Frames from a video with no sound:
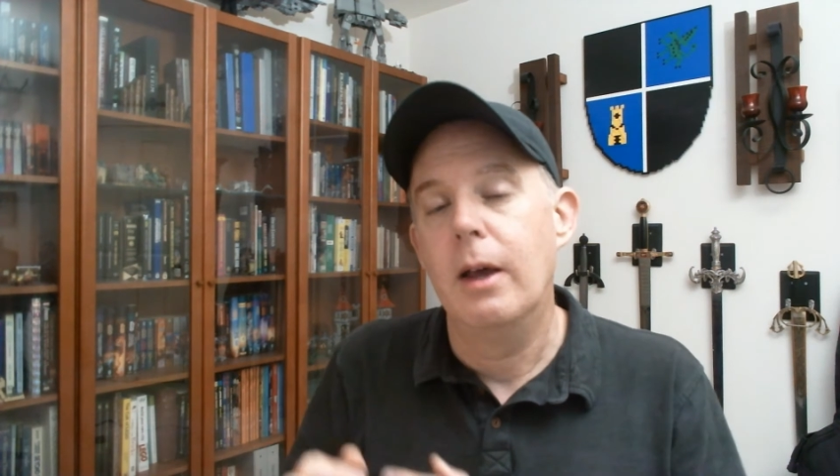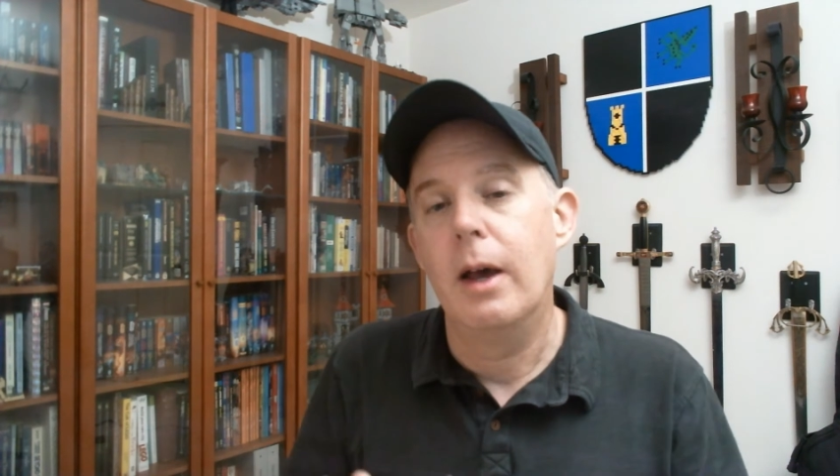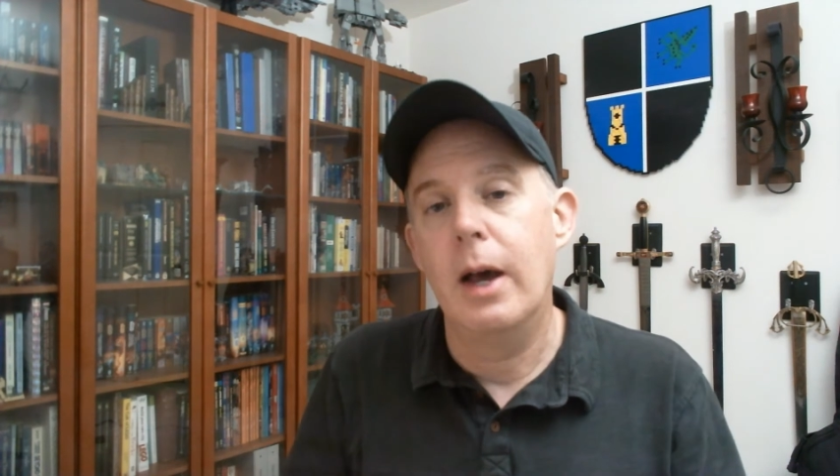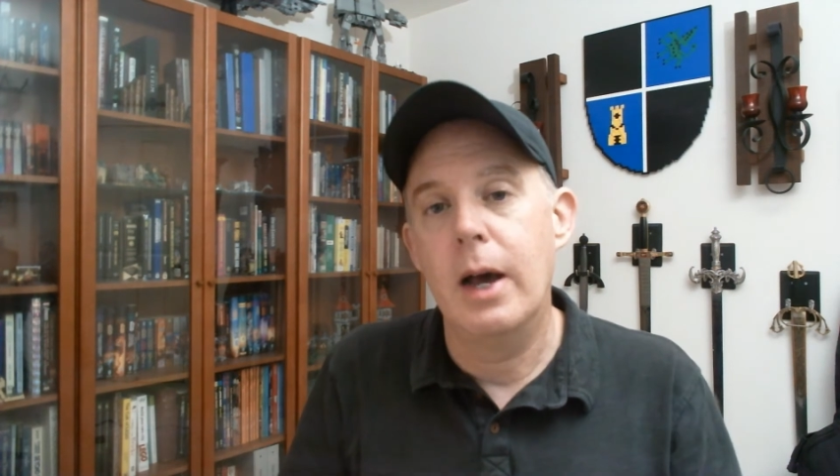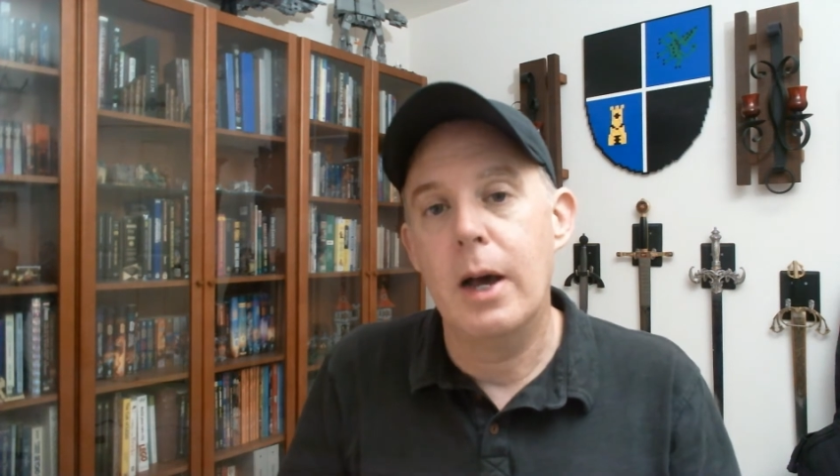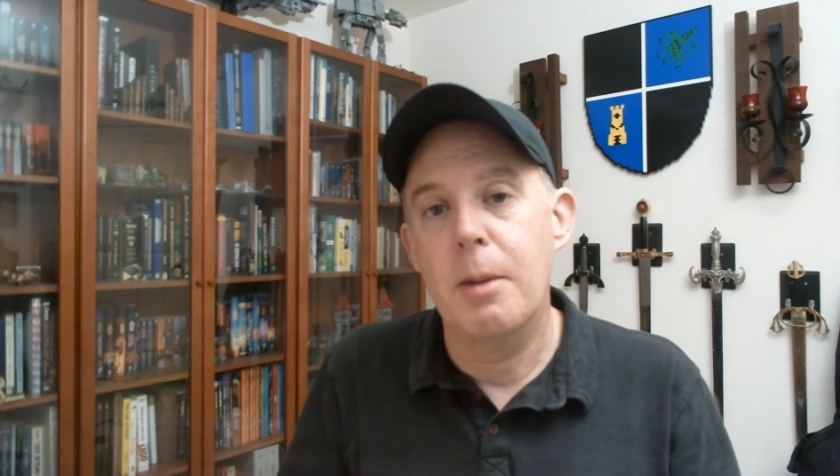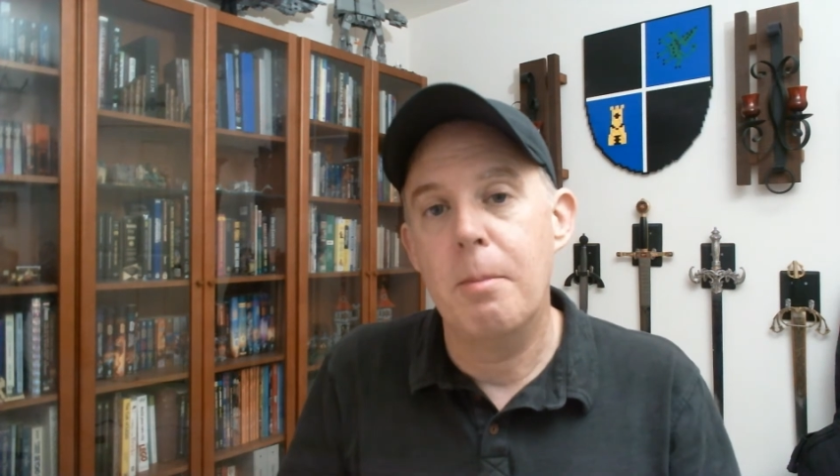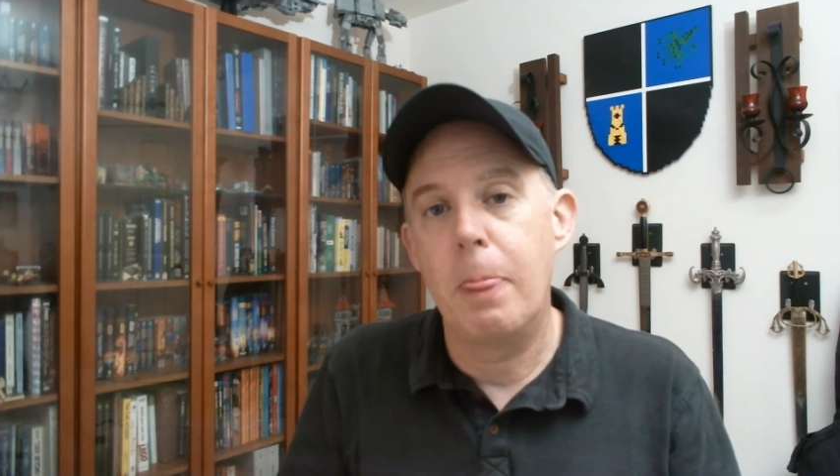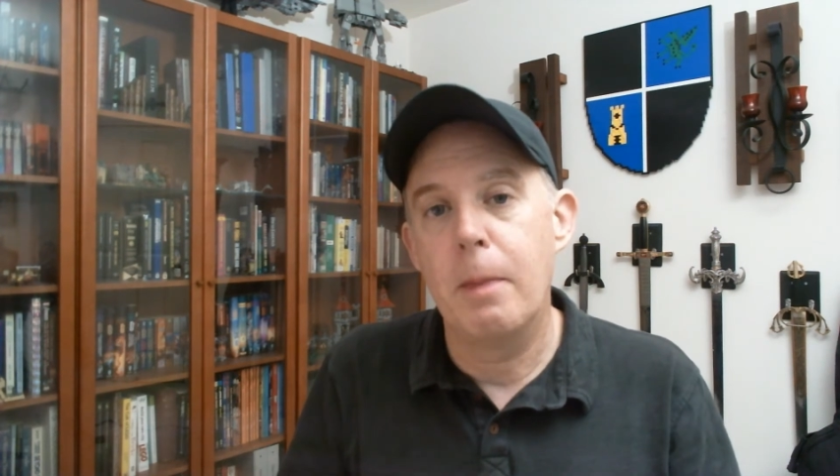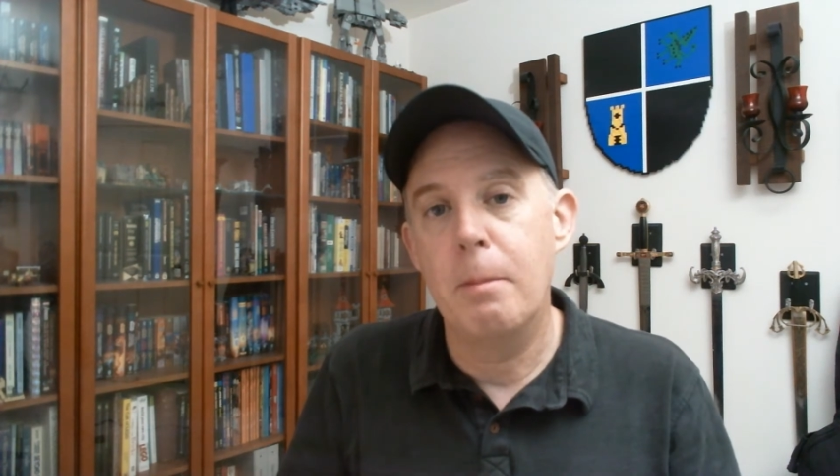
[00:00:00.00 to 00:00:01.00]

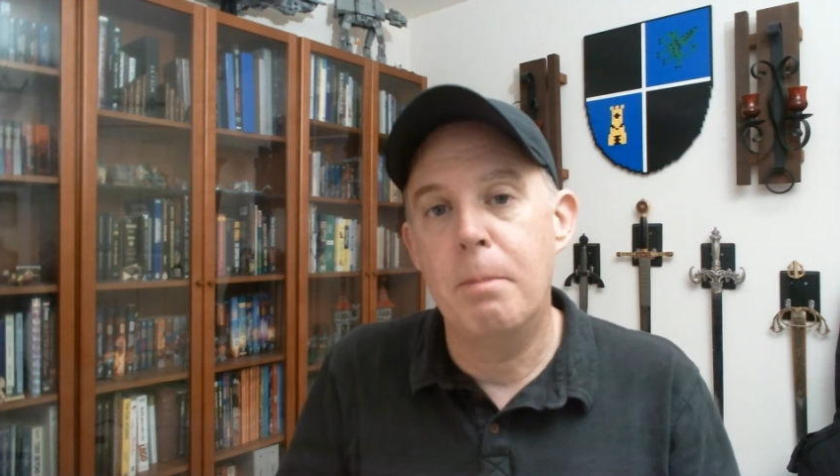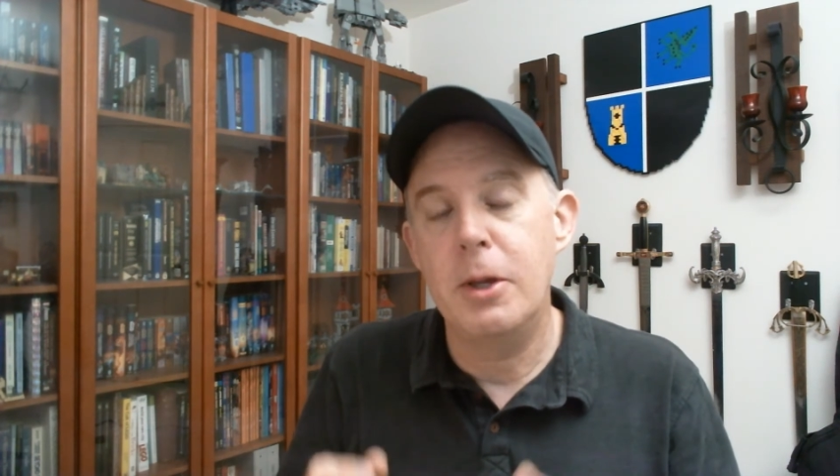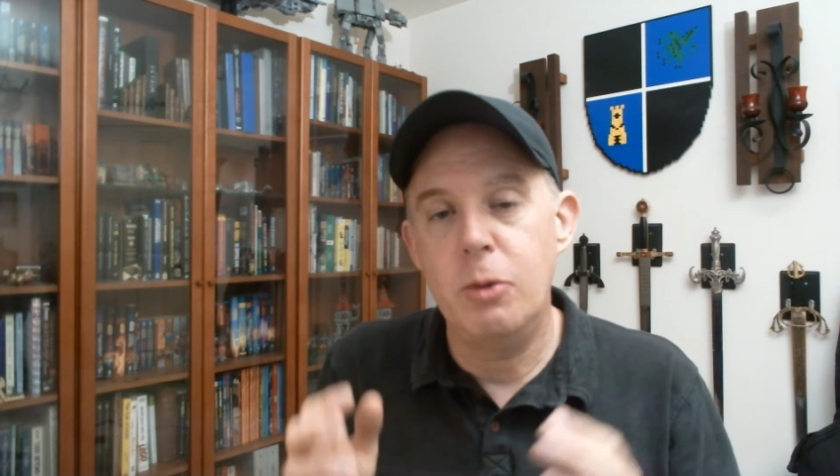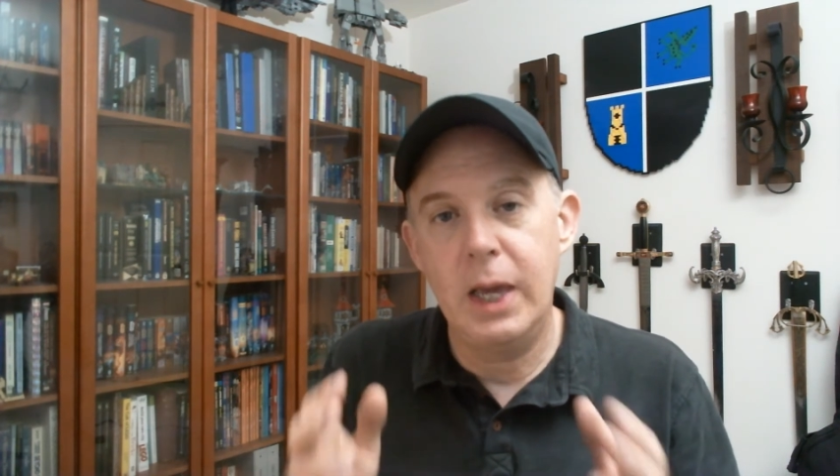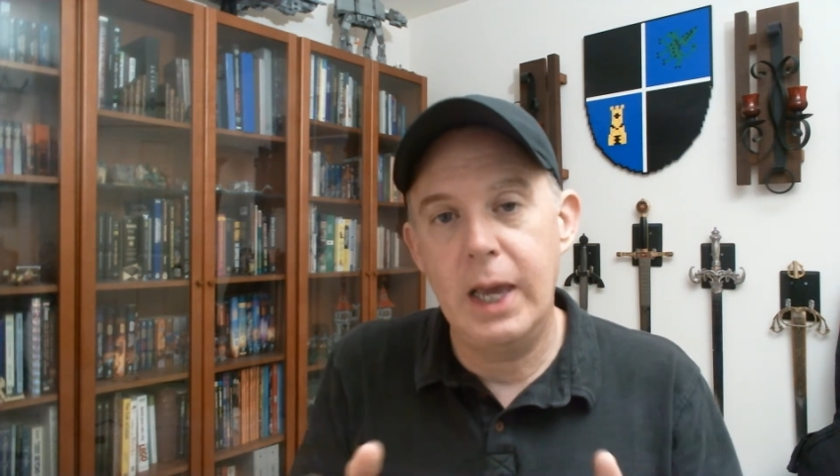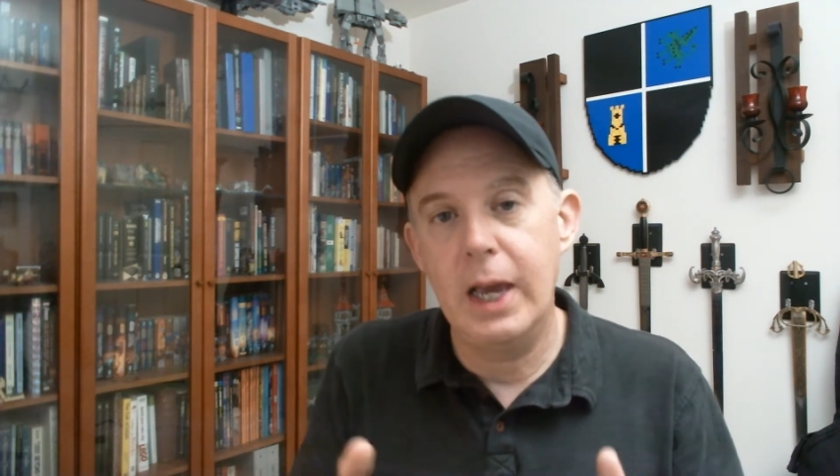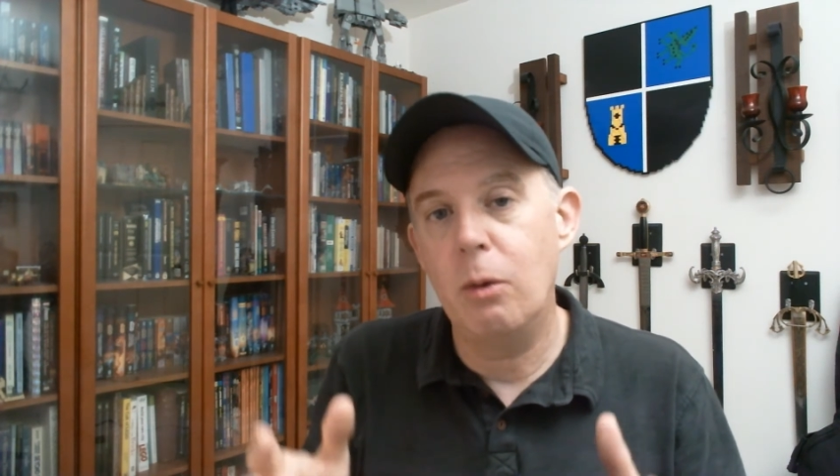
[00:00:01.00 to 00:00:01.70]
but you can't